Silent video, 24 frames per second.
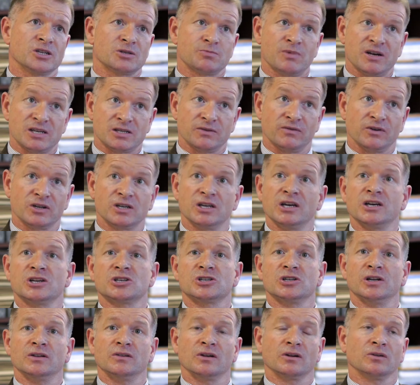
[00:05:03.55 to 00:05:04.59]

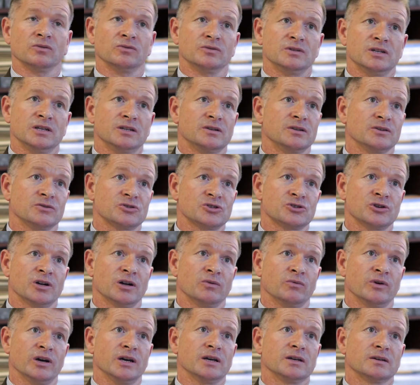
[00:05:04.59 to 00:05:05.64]
specification and the load details straight
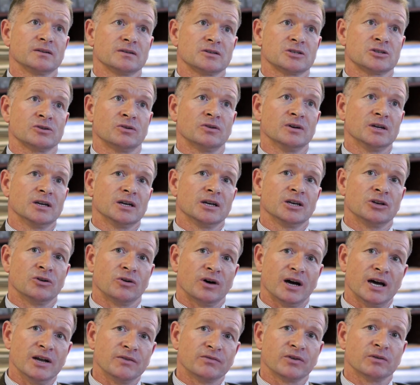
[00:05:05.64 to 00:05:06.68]
away. So
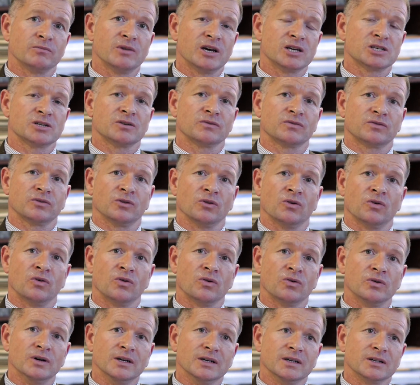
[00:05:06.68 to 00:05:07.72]
information
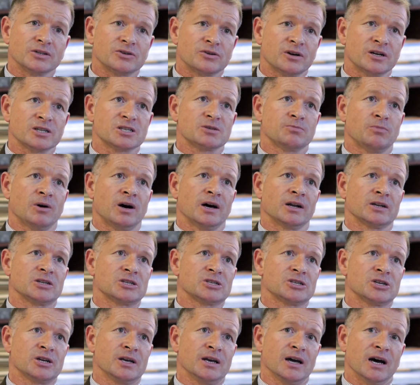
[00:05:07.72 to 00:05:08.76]
flow,
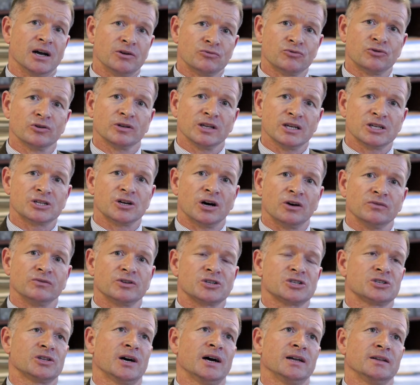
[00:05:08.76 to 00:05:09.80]
transparency, and really
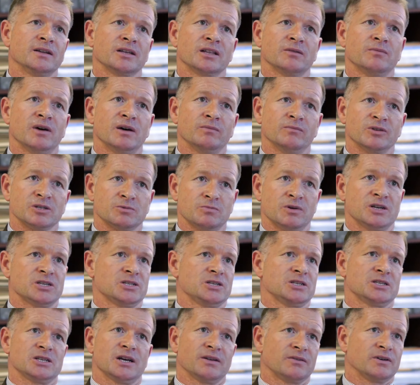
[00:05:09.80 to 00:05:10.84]
understanding the member's
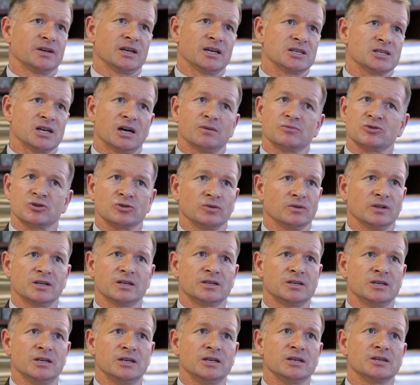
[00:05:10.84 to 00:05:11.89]
business, I think, is
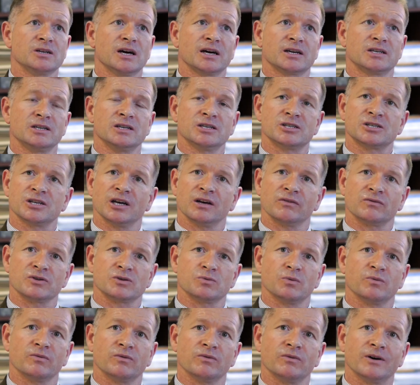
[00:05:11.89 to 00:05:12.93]
absolutely a key
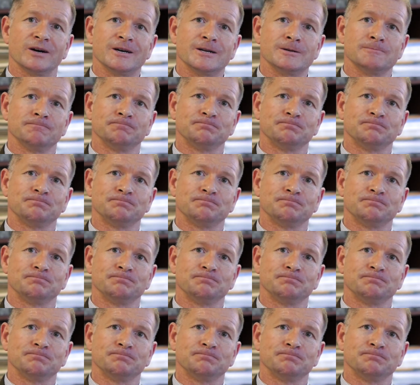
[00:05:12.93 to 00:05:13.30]
service we provide.